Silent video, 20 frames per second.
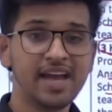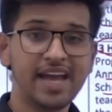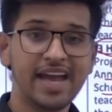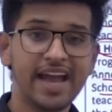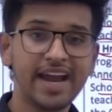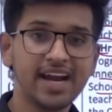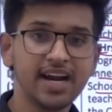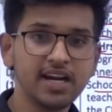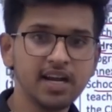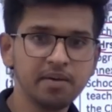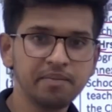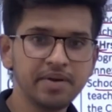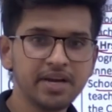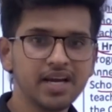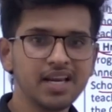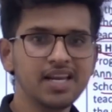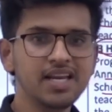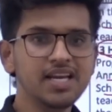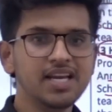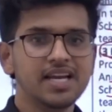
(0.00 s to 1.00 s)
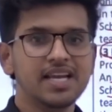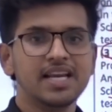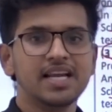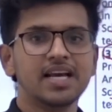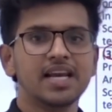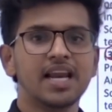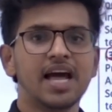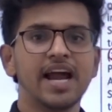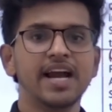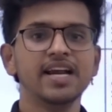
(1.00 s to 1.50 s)
academically
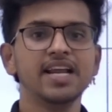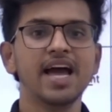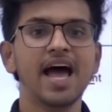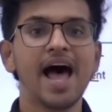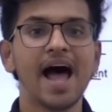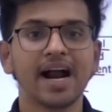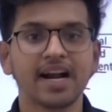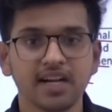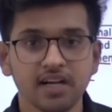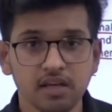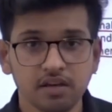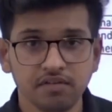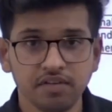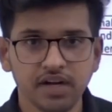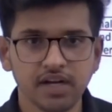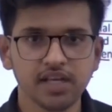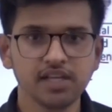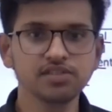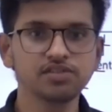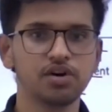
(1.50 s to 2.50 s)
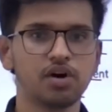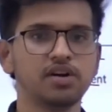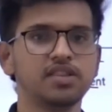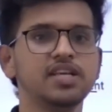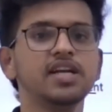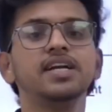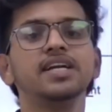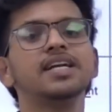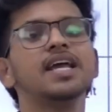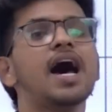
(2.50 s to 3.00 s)
inclined activities or
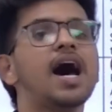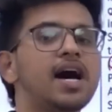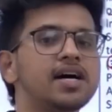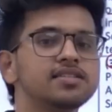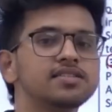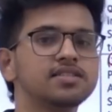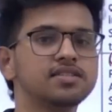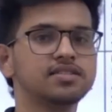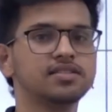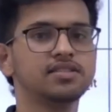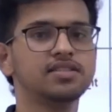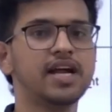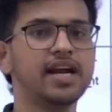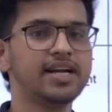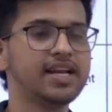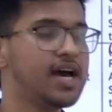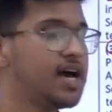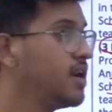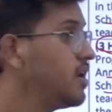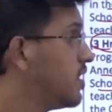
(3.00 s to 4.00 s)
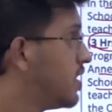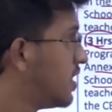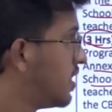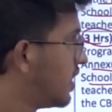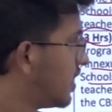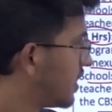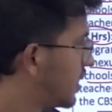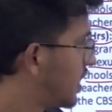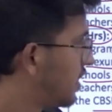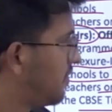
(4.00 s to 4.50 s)
the tasks that are
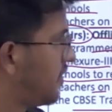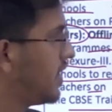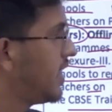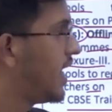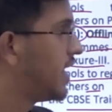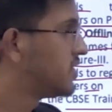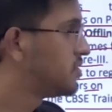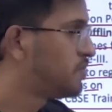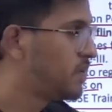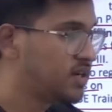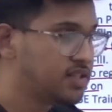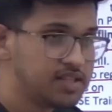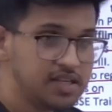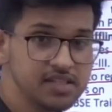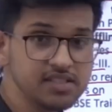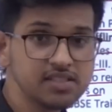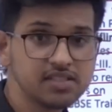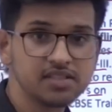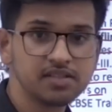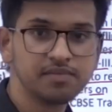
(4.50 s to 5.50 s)
given as per this